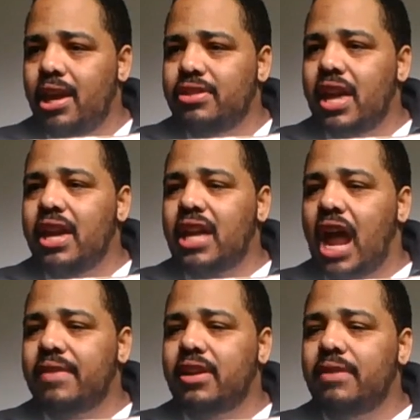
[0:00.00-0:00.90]
they
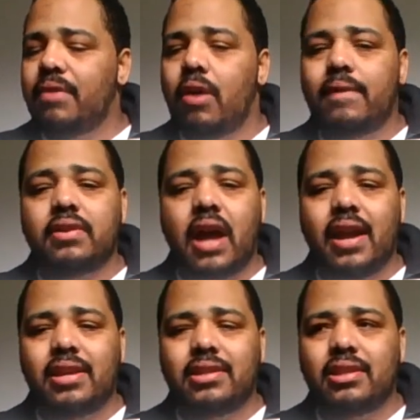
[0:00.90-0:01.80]
kind of give off a
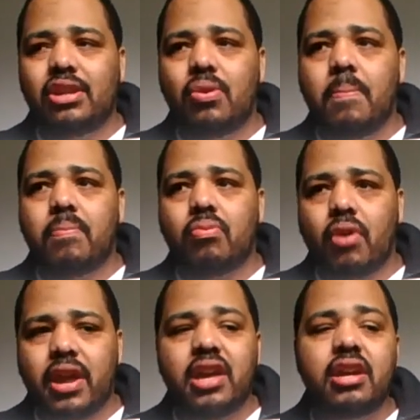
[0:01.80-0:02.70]
nice little
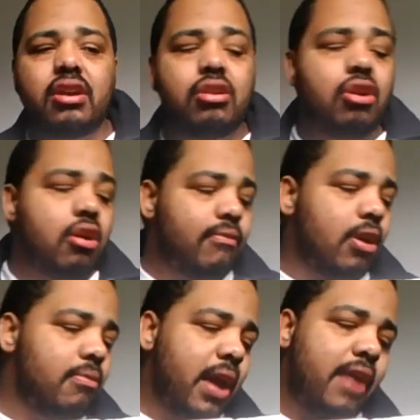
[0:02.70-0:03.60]
break
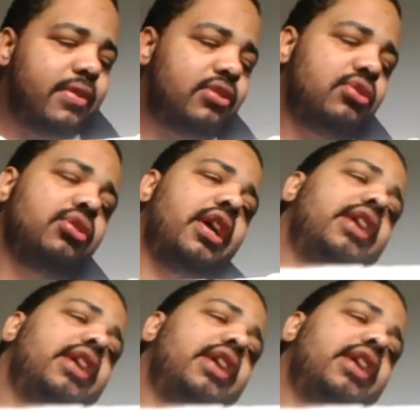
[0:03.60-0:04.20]
from having to